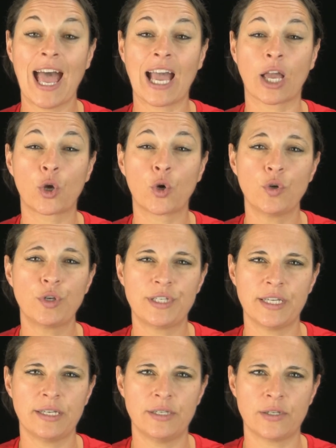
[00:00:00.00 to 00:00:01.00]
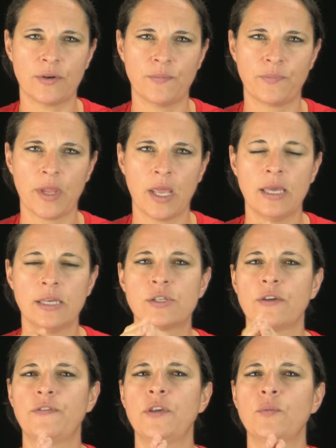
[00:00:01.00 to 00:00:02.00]
à côté de.
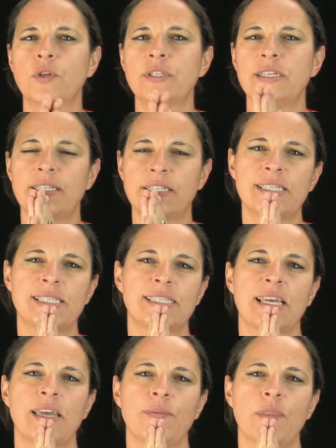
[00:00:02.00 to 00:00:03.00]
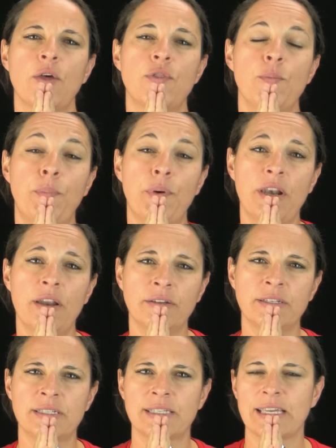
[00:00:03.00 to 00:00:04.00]
So if you wanted to say the
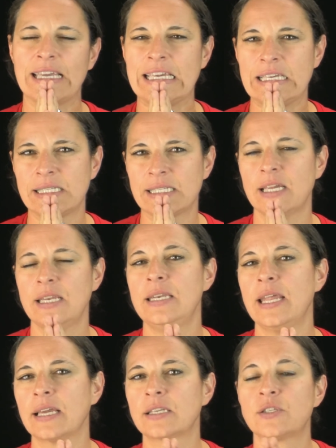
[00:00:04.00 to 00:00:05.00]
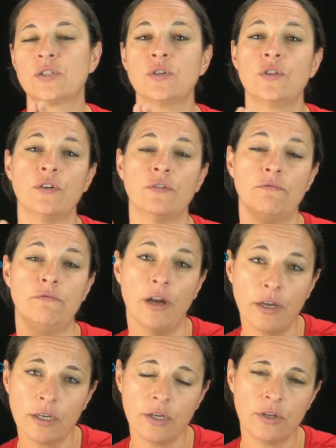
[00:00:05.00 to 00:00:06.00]
plant is next to the
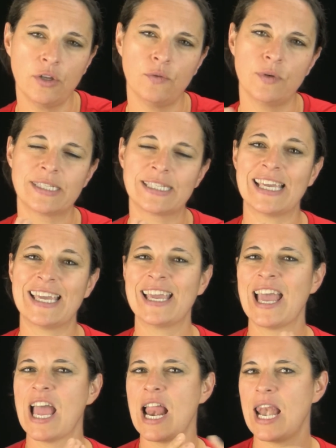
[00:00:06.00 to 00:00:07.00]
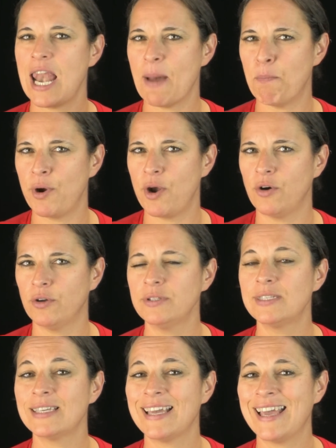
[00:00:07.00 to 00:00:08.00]
rug, you would say la
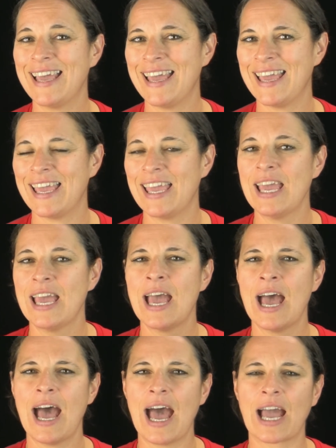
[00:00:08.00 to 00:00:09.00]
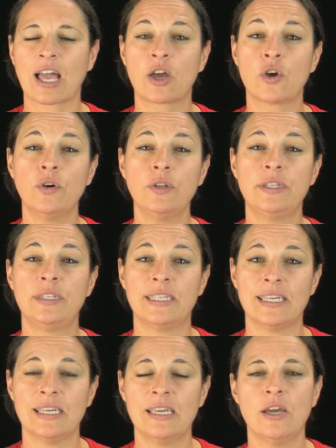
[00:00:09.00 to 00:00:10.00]
plante est à
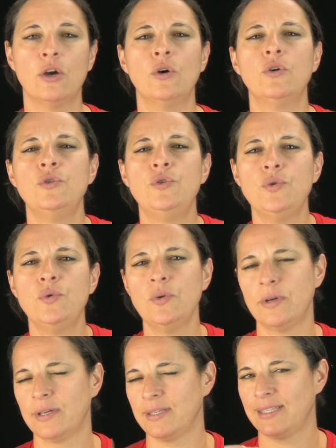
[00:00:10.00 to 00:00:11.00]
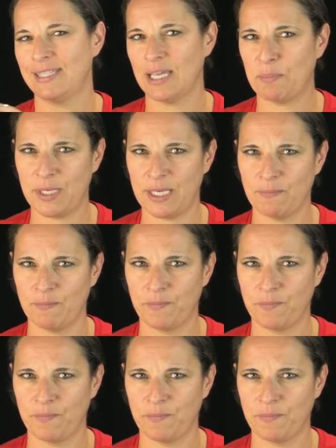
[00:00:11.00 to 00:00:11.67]
côté du tapis.